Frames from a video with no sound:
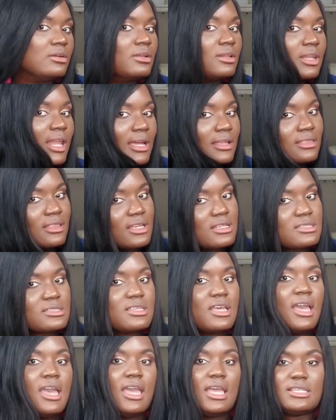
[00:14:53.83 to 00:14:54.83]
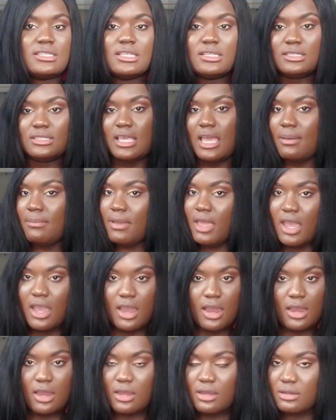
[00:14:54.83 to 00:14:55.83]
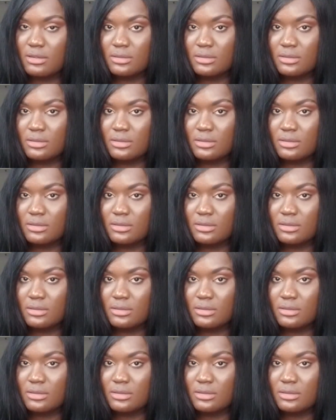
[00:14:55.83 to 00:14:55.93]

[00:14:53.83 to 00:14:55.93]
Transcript: like this. It's the same hair.